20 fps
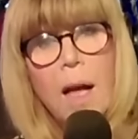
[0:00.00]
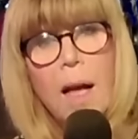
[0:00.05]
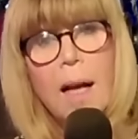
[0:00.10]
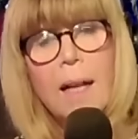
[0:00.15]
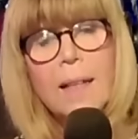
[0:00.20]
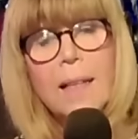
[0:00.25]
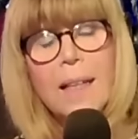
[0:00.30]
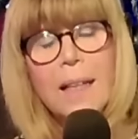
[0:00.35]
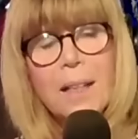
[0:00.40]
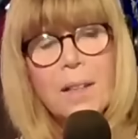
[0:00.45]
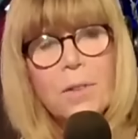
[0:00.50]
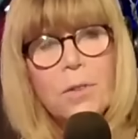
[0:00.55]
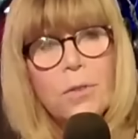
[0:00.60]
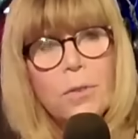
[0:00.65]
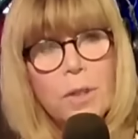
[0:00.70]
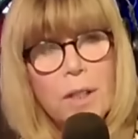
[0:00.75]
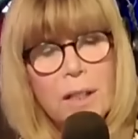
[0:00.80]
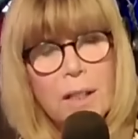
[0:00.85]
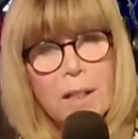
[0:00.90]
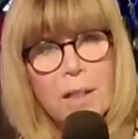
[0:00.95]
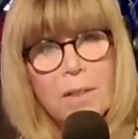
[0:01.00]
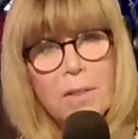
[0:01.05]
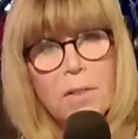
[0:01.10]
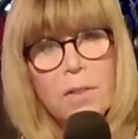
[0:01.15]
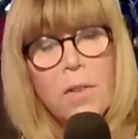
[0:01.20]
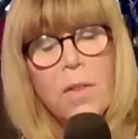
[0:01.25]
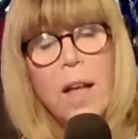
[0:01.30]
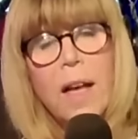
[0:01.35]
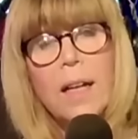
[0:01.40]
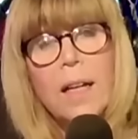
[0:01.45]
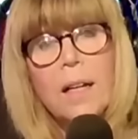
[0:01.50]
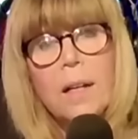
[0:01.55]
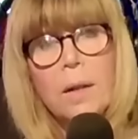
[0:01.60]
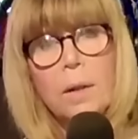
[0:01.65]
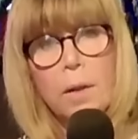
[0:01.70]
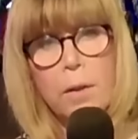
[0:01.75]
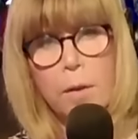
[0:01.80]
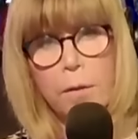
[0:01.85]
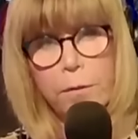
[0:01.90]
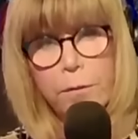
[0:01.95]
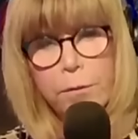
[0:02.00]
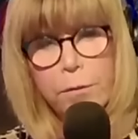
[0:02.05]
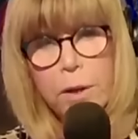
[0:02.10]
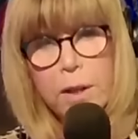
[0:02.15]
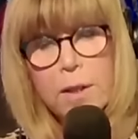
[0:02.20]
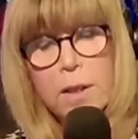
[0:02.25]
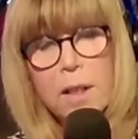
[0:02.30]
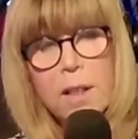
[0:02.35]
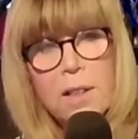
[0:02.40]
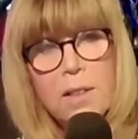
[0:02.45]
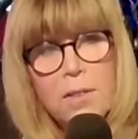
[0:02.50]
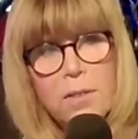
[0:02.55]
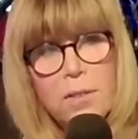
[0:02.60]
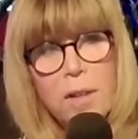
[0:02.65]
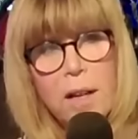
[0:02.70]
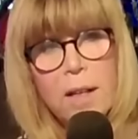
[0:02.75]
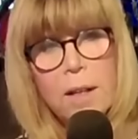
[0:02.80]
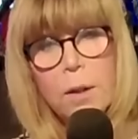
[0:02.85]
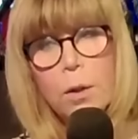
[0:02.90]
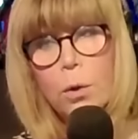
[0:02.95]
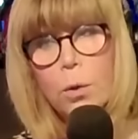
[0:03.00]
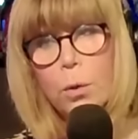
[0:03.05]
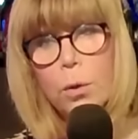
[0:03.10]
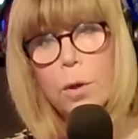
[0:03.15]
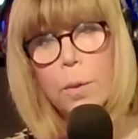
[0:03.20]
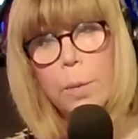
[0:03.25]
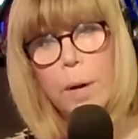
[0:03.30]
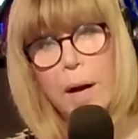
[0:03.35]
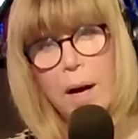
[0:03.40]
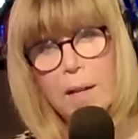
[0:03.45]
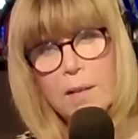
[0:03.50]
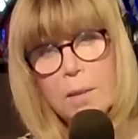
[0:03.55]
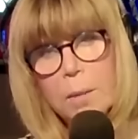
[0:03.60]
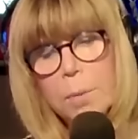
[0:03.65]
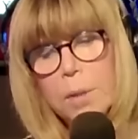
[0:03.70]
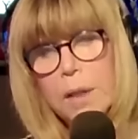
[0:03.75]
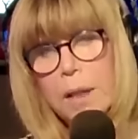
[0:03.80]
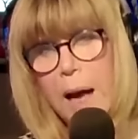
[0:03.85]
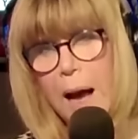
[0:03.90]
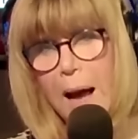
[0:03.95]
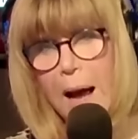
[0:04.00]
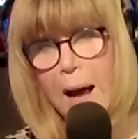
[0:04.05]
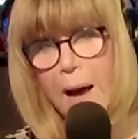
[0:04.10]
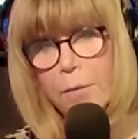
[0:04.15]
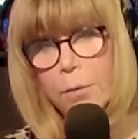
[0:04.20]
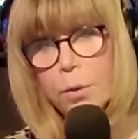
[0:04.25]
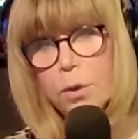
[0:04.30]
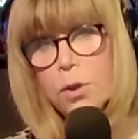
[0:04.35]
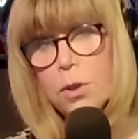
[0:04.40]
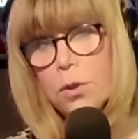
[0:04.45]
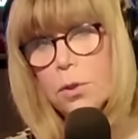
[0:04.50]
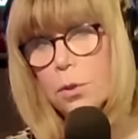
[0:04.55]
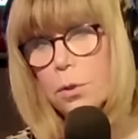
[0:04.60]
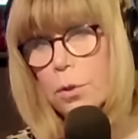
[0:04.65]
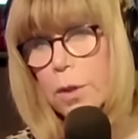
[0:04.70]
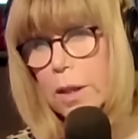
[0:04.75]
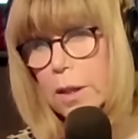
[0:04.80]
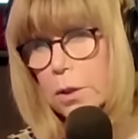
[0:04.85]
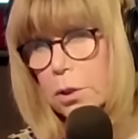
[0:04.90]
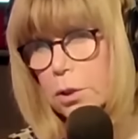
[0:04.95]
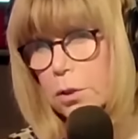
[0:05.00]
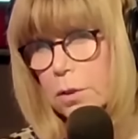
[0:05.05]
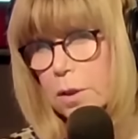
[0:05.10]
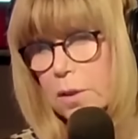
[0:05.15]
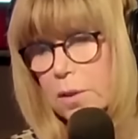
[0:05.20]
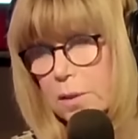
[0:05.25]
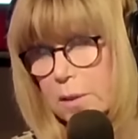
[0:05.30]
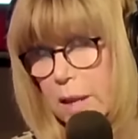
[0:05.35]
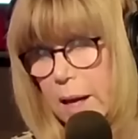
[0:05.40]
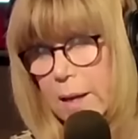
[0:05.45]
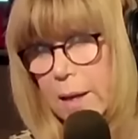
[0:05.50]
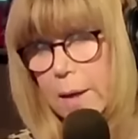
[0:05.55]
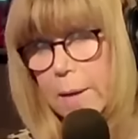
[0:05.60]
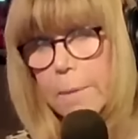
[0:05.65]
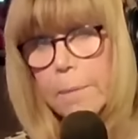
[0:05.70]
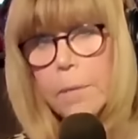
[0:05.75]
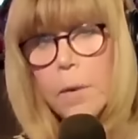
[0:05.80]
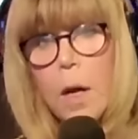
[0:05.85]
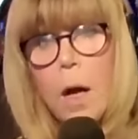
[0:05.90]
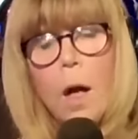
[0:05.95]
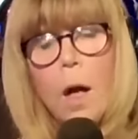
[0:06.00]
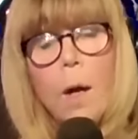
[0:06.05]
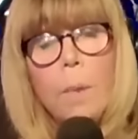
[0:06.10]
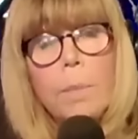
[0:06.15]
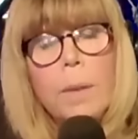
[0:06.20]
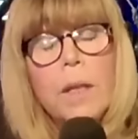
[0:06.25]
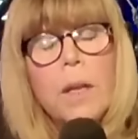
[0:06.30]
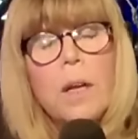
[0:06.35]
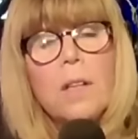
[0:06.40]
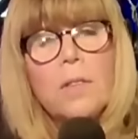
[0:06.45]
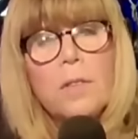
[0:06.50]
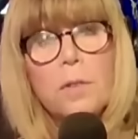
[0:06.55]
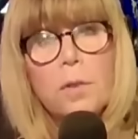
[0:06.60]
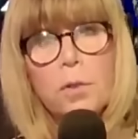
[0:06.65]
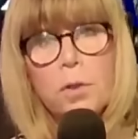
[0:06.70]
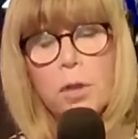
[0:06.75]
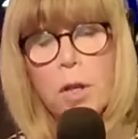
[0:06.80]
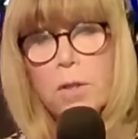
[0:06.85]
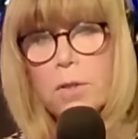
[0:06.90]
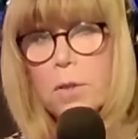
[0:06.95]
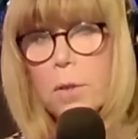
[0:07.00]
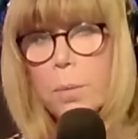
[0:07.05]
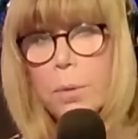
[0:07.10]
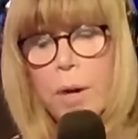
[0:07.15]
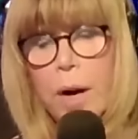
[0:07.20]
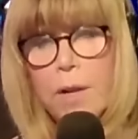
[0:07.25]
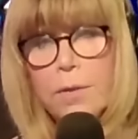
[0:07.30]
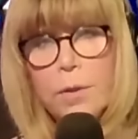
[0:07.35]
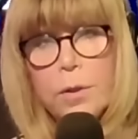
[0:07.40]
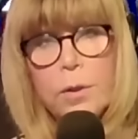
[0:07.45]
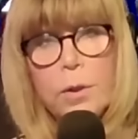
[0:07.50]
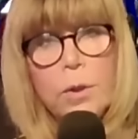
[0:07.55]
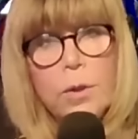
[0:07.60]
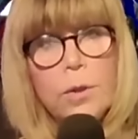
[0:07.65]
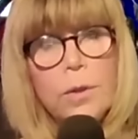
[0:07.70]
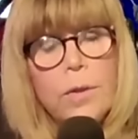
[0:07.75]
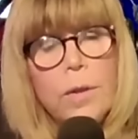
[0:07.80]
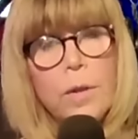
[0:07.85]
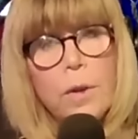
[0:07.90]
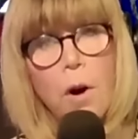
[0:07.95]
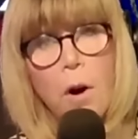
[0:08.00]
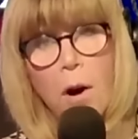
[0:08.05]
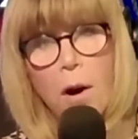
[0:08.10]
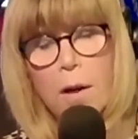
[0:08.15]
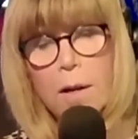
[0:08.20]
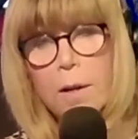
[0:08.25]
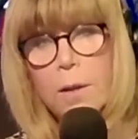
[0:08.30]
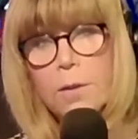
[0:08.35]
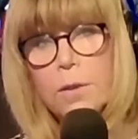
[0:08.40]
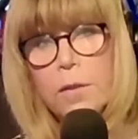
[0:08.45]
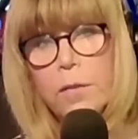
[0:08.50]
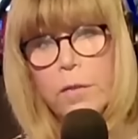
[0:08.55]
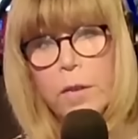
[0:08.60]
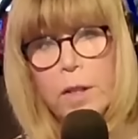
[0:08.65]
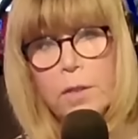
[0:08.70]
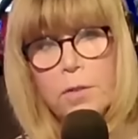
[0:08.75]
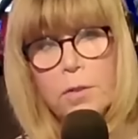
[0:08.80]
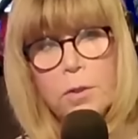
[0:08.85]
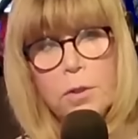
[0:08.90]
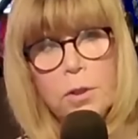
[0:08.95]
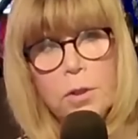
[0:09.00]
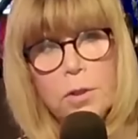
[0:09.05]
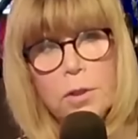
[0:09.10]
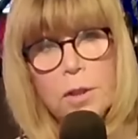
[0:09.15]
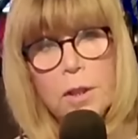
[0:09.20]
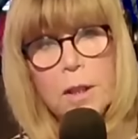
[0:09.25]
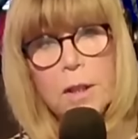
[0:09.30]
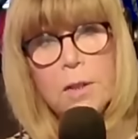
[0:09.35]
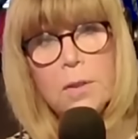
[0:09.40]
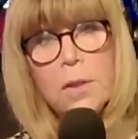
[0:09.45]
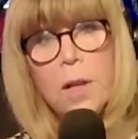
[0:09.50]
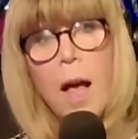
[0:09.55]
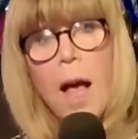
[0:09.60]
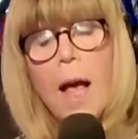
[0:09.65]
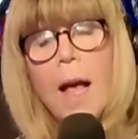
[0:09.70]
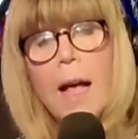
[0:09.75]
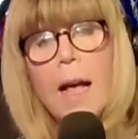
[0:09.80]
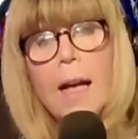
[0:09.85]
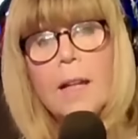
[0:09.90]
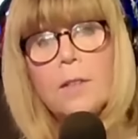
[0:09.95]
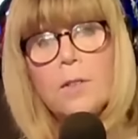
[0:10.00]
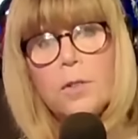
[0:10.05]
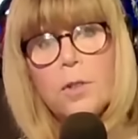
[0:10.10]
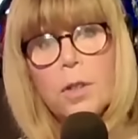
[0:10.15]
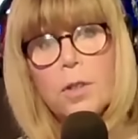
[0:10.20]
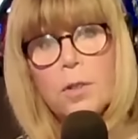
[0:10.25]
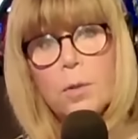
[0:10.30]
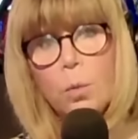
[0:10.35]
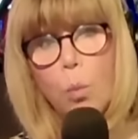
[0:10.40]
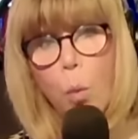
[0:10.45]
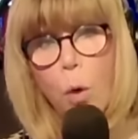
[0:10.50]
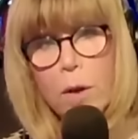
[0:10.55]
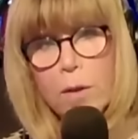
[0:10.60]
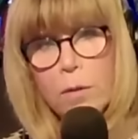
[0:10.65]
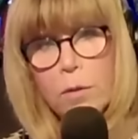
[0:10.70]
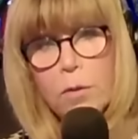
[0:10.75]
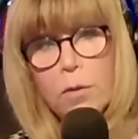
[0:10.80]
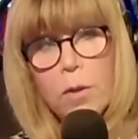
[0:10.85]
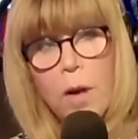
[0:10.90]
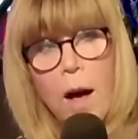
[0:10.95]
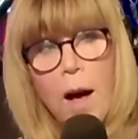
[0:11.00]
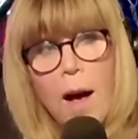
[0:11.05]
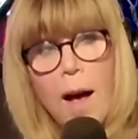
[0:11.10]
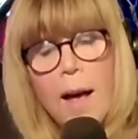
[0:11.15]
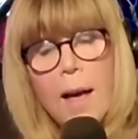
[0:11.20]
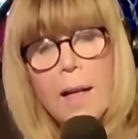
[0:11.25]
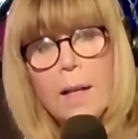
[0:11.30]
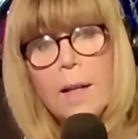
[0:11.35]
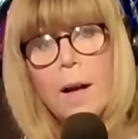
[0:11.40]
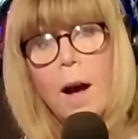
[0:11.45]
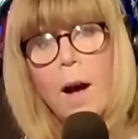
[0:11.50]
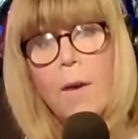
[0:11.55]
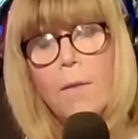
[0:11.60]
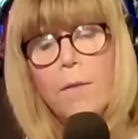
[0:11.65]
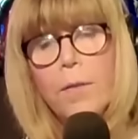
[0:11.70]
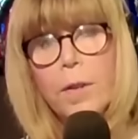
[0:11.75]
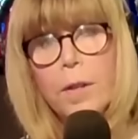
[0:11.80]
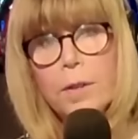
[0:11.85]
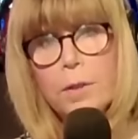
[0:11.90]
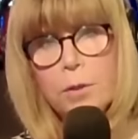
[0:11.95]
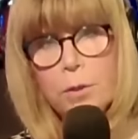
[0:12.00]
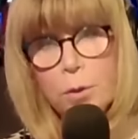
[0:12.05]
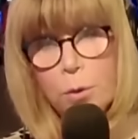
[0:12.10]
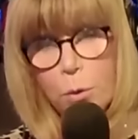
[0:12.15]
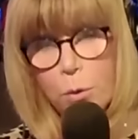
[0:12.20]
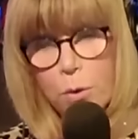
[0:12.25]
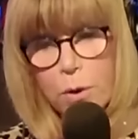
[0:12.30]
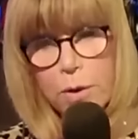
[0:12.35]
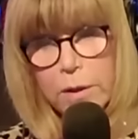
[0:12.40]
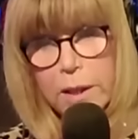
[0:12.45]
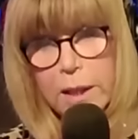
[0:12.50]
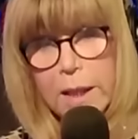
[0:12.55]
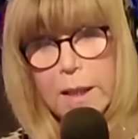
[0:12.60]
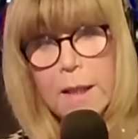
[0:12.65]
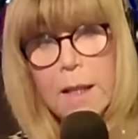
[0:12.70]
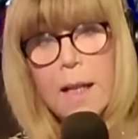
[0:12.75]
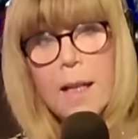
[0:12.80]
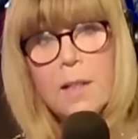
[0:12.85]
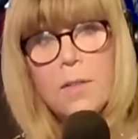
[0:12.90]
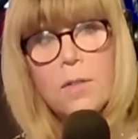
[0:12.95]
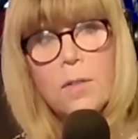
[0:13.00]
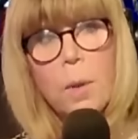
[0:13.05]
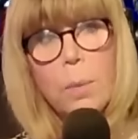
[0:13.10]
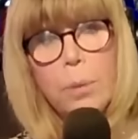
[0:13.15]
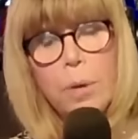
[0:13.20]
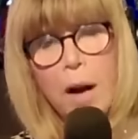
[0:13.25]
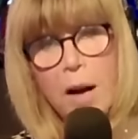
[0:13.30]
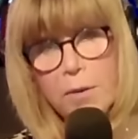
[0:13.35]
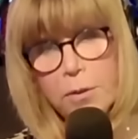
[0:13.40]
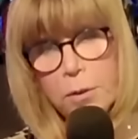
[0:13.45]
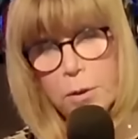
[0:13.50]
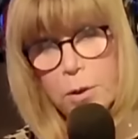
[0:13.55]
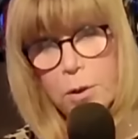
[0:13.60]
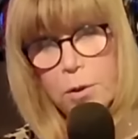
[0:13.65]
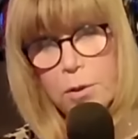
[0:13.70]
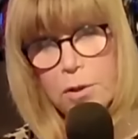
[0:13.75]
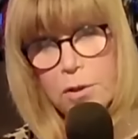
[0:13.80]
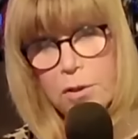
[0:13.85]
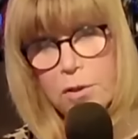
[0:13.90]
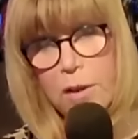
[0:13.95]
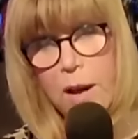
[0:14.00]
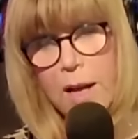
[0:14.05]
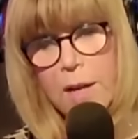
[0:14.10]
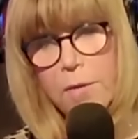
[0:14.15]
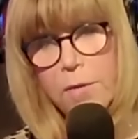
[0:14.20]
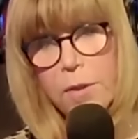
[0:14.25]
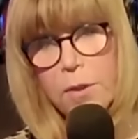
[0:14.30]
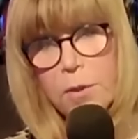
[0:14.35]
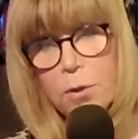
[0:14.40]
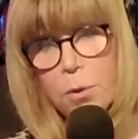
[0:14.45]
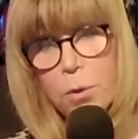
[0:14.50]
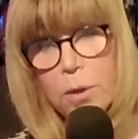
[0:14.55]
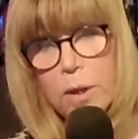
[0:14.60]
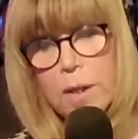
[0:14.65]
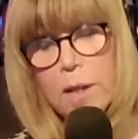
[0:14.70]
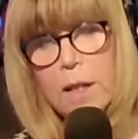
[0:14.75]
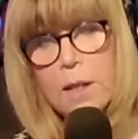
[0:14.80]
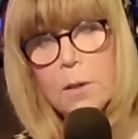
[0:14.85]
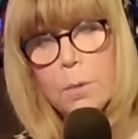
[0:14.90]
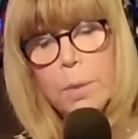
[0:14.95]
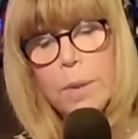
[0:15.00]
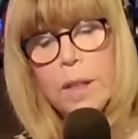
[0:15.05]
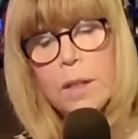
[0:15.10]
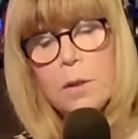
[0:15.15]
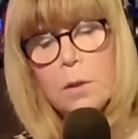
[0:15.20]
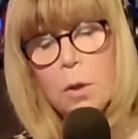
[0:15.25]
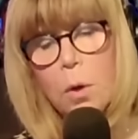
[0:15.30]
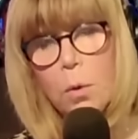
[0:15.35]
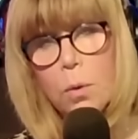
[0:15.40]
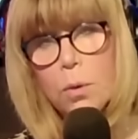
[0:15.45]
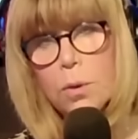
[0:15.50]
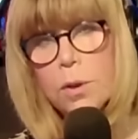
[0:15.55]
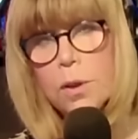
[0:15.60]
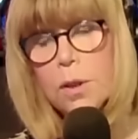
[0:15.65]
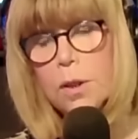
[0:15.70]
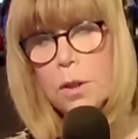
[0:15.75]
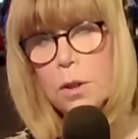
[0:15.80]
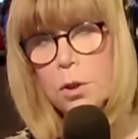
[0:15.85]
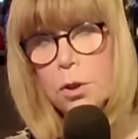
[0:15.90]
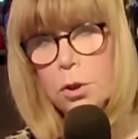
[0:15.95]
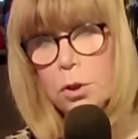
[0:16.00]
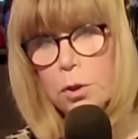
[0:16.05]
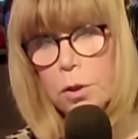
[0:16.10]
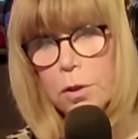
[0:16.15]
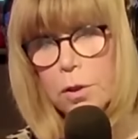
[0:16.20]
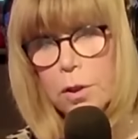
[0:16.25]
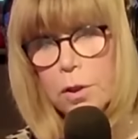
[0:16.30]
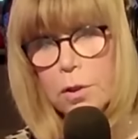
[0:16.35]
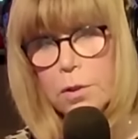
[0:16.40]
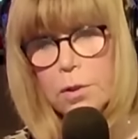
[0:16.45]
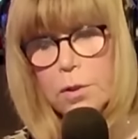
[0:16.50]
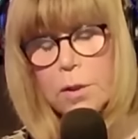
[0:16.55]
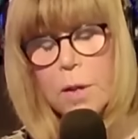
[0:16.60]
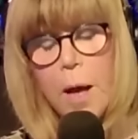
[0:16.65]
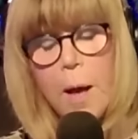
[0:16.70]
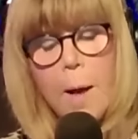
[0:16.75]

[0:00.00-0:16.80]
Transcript: And the answer is that in the friendliest setting you could possibly have, which is a grand jury setting, because it's just a prosecutor, there are no defense attorneys, it's just one side of the story, it's the prosecutor's side of the story that's being told to the jurors,